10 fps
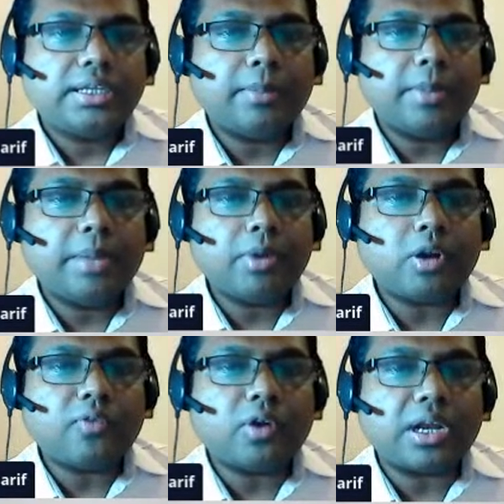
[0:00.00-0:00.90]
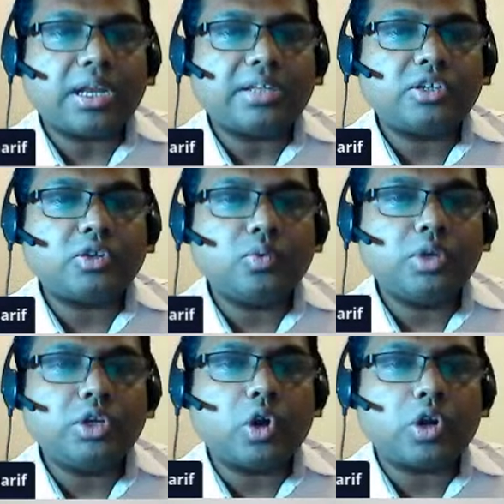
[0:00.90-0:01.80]
The member of organization
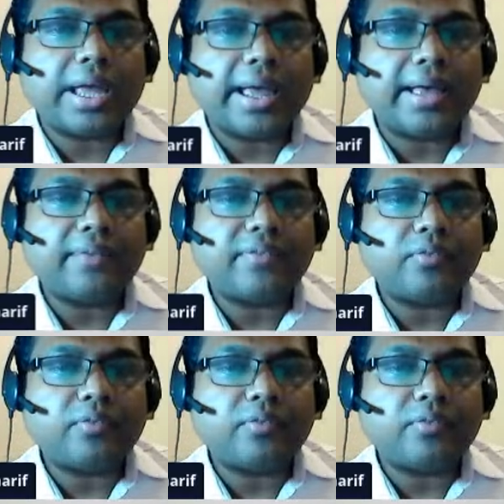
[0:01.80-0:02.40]
will not have